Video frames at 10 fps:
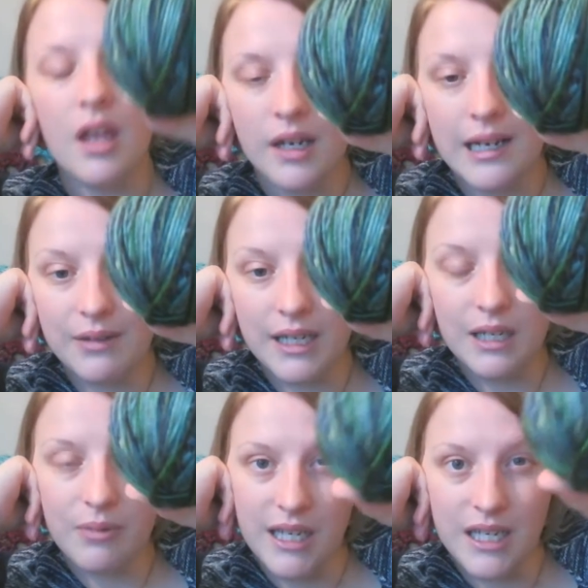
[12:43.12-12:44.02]
Now
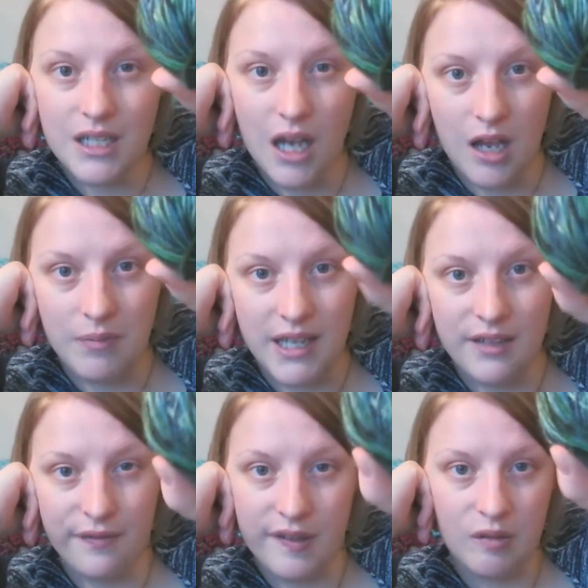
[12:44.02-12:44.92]
Gillyweed in
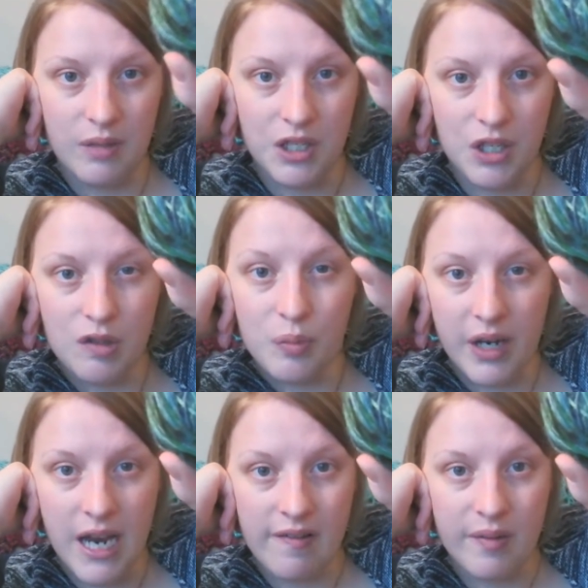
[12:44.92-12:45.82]
the film is used
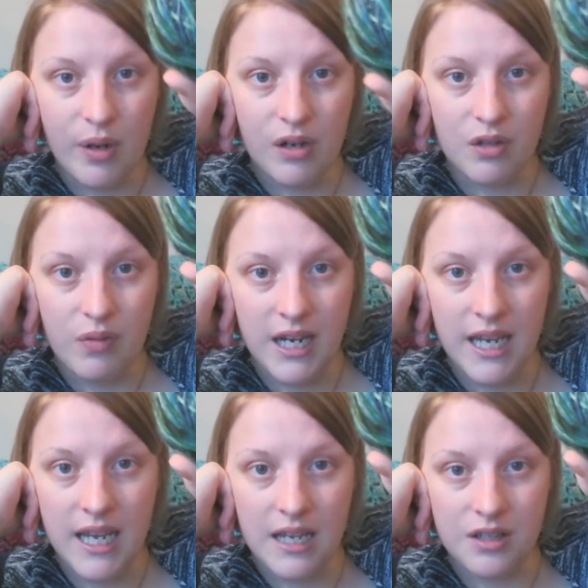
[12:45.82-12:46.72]
by Harry Potter when
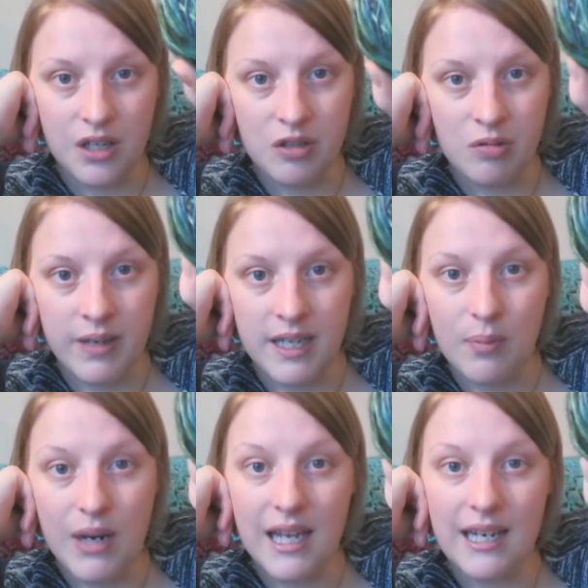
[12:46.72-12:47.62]
he has to go swimming in
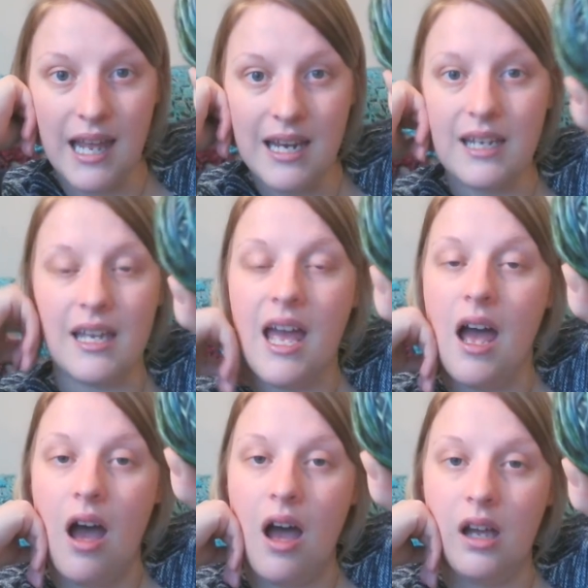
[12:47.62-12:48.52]
the Black Lake,
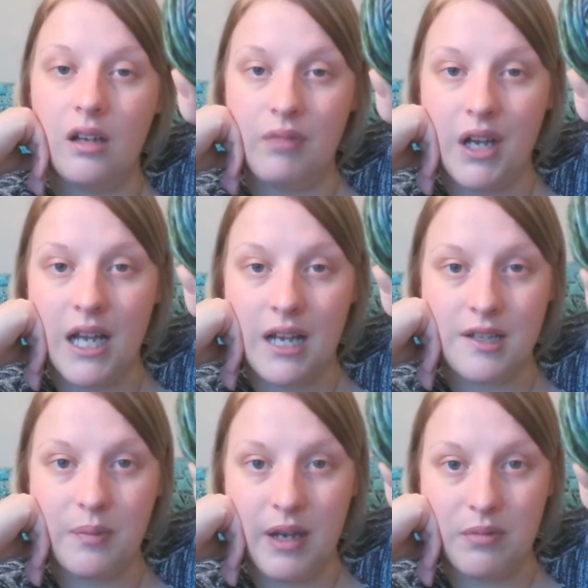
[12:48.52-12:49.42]
and
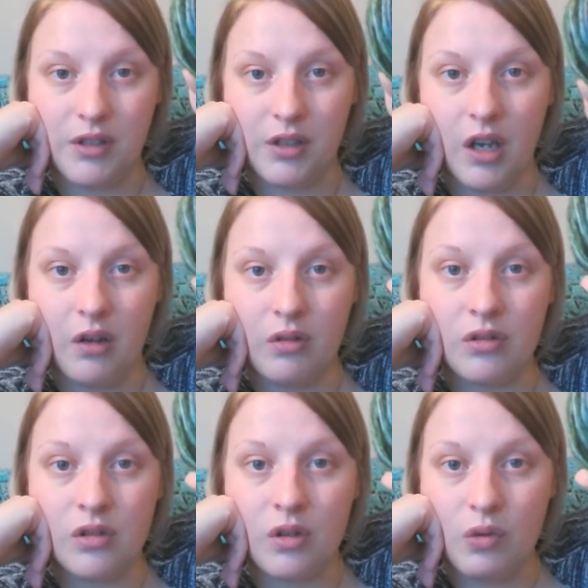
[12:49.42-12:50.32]
has to be able to go
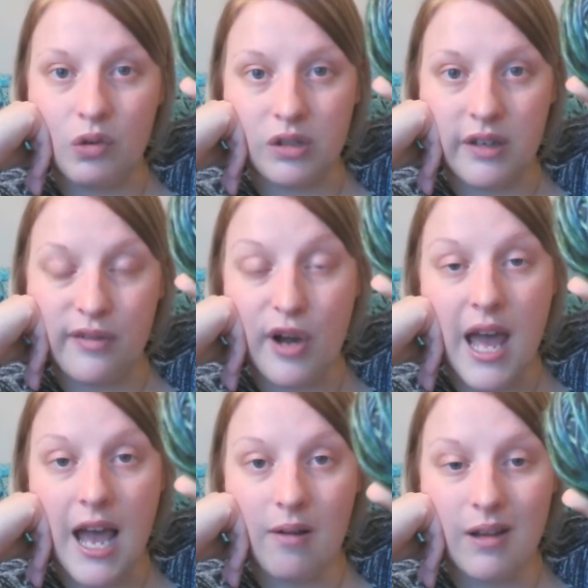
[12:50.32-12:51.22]
under the water for
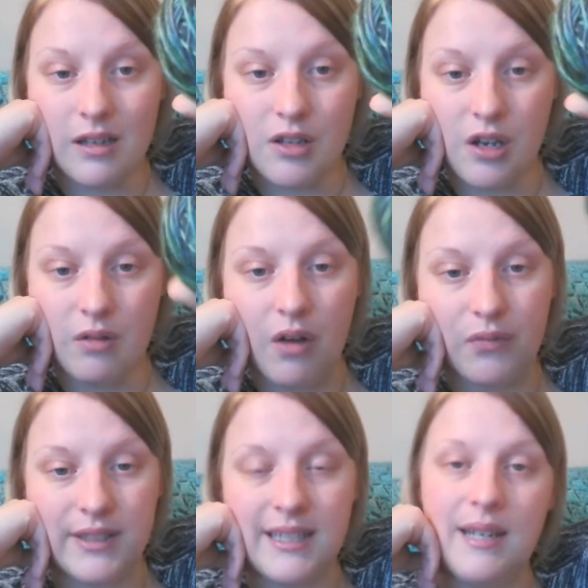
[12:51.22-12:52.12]
an hour. So
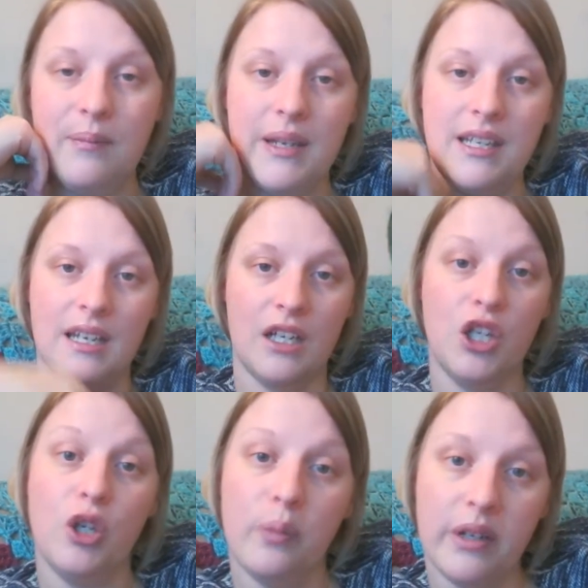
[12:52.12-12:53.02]
obviously, being a
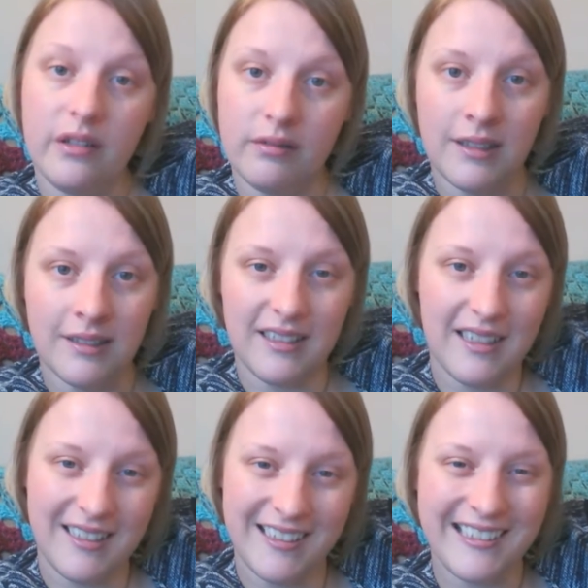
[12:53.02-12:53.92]
human,
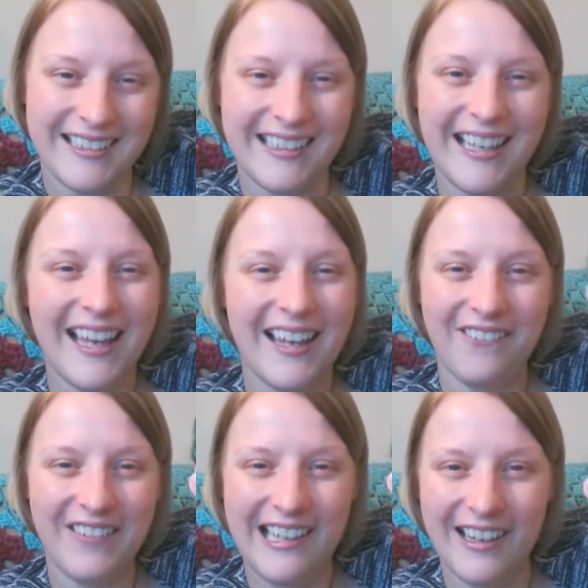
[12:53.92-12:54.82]

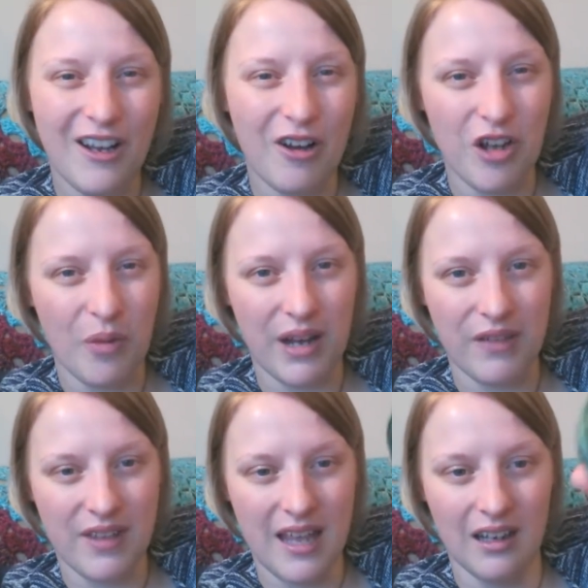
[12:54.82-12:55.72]
we can't hold our
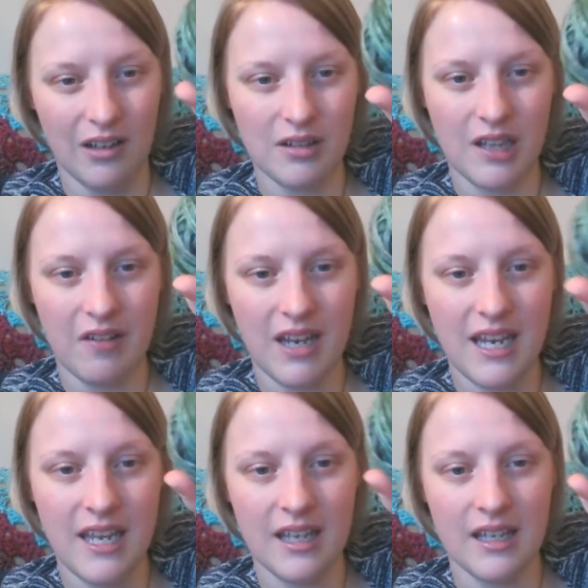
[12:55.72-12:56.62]
breath for that long, so
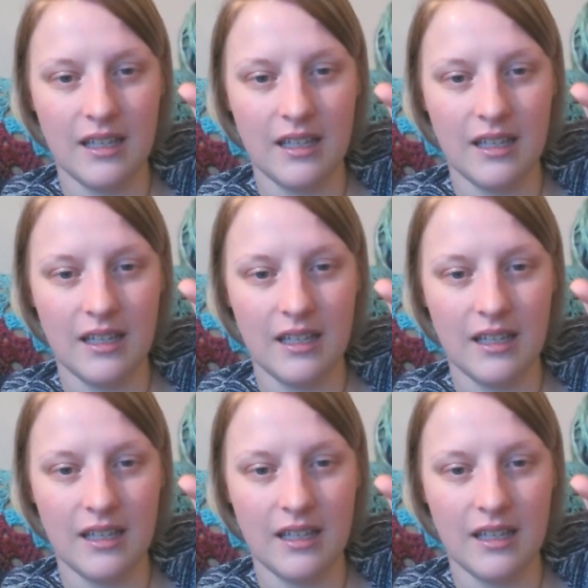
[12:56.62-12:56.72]
he